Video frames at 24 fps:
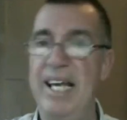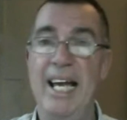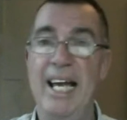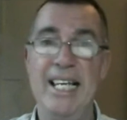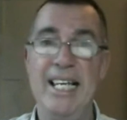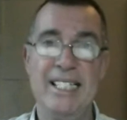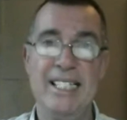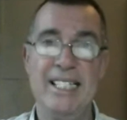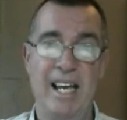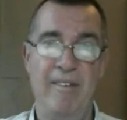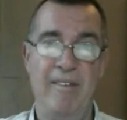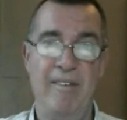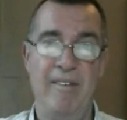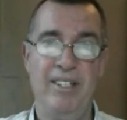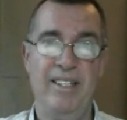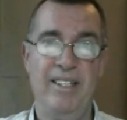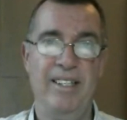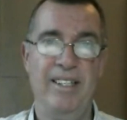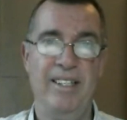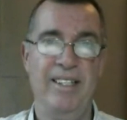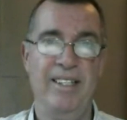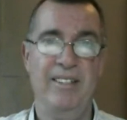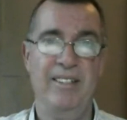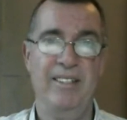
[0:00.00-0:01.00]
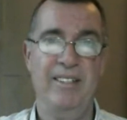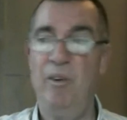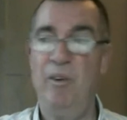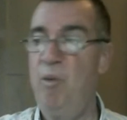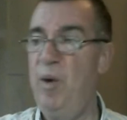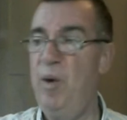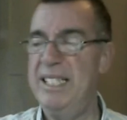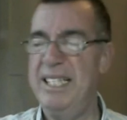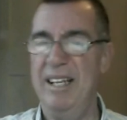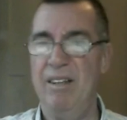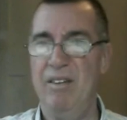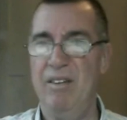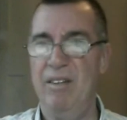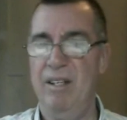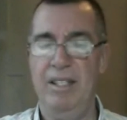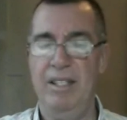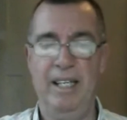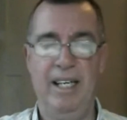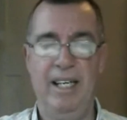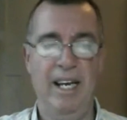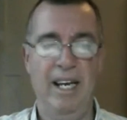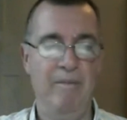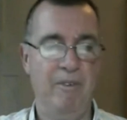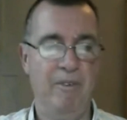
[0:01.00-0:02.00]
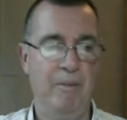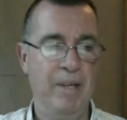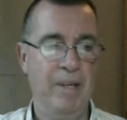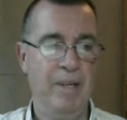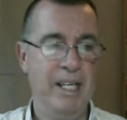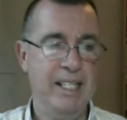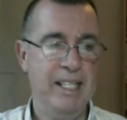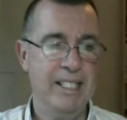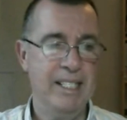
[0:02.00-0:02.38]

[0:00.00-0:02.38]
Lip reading: 7. Don't know where 10:30 came from.